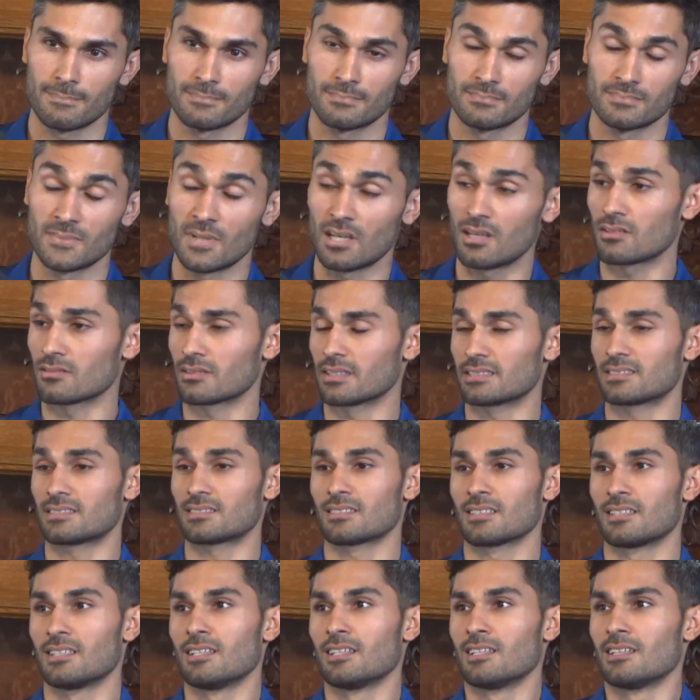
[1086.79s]
No, it's
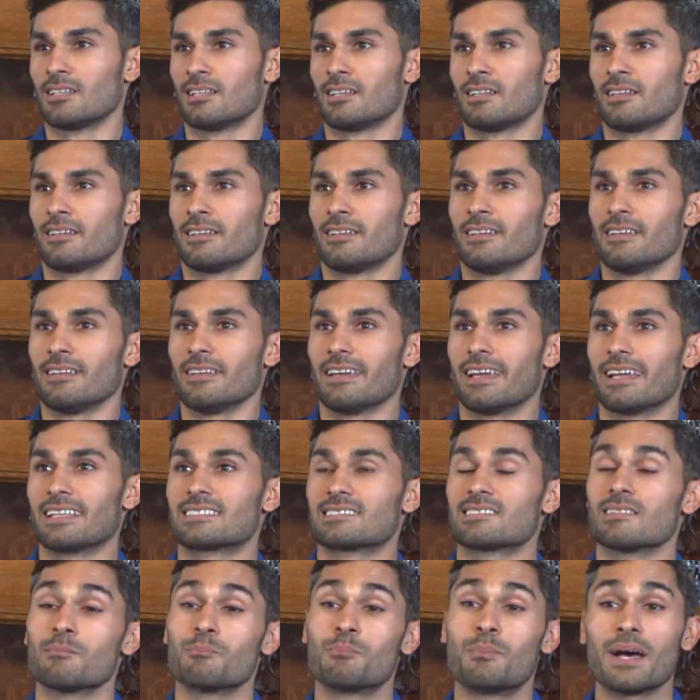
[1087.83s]

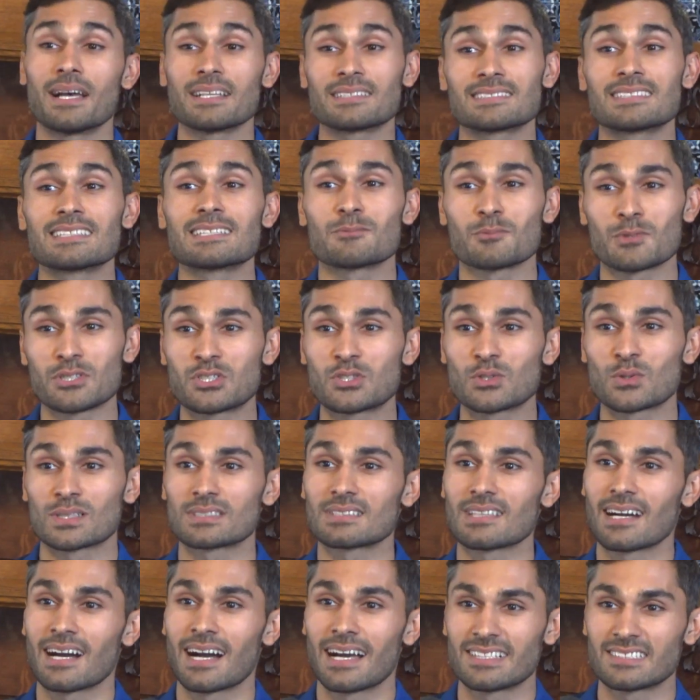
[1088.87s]
the best thing we do at
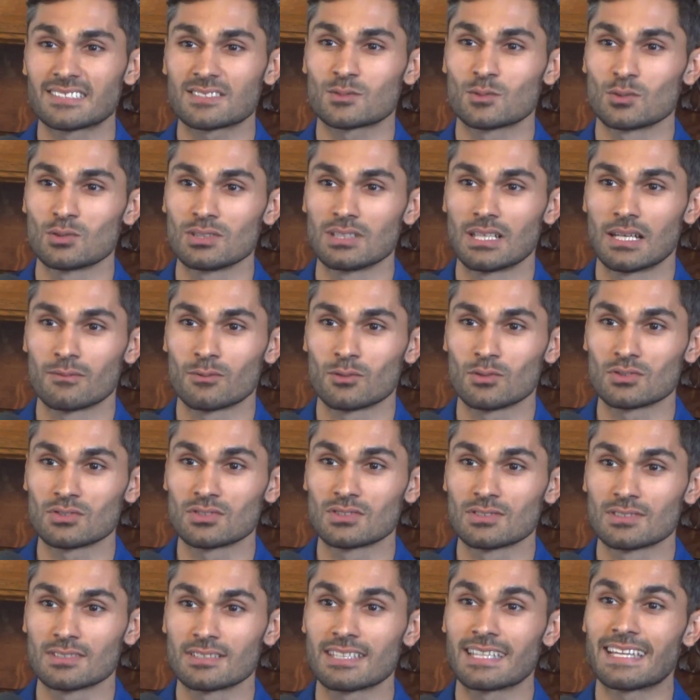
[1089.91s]
the high school level
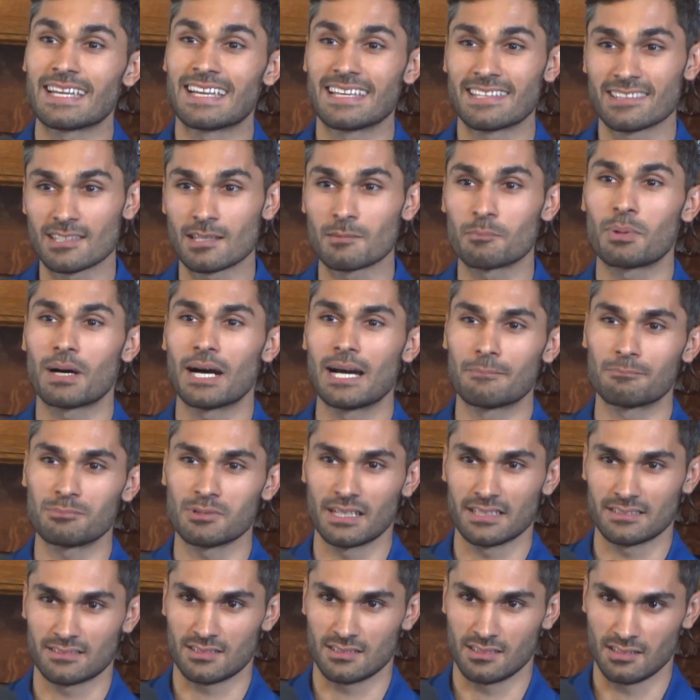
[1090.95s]
in the
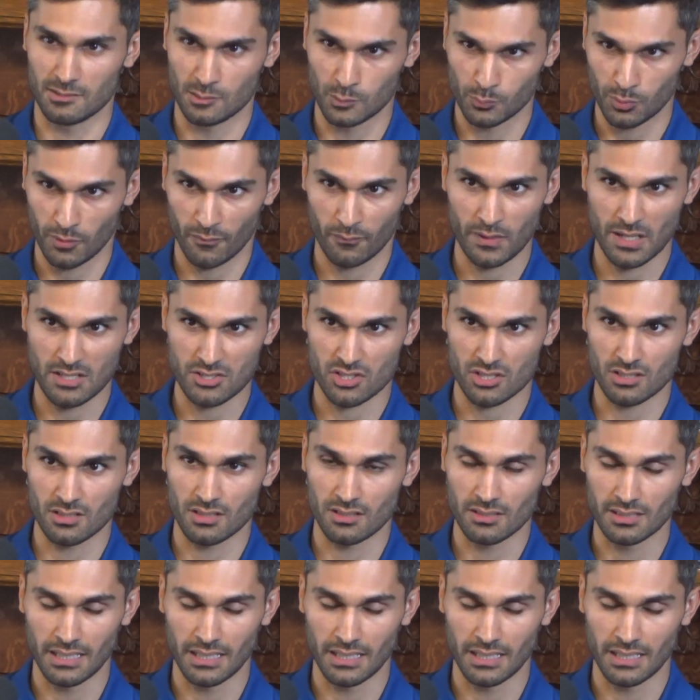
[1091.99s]
pipeline to the legal profession.